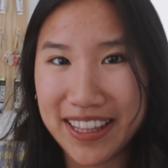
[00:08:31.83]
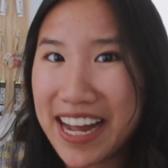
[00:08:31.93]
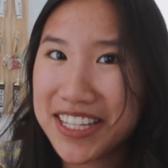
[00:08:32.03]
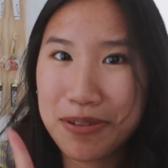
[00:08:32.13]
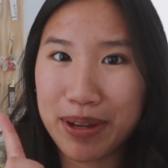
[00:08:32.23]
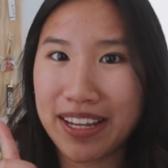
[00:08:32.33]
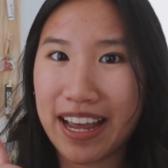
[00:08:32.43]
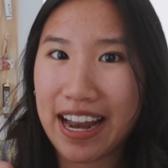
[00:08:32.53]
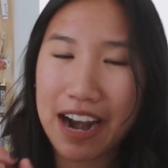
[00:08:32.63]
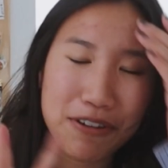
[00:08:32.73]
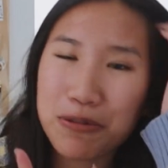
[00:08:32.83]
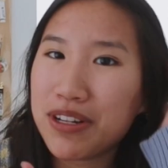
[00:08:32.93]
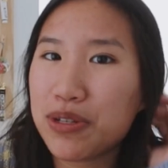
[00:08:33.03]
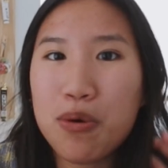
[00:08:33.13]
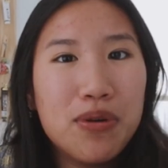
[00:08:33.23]
that so I could get
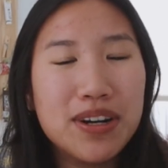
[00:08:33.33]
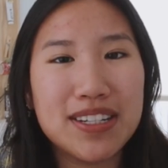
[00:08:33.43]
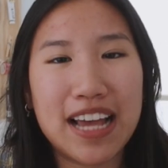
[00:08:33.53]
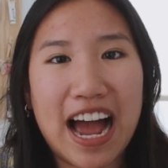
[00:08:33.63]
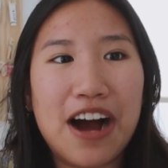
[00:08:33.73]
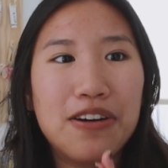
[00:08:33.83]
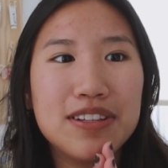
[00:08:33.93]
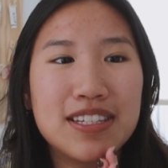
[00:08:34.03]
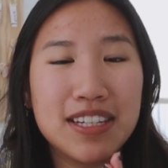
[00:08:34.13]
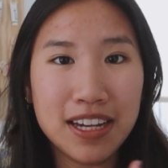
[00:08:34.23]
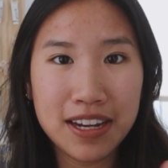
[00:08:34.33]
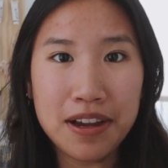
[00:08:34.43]
everyone's orders out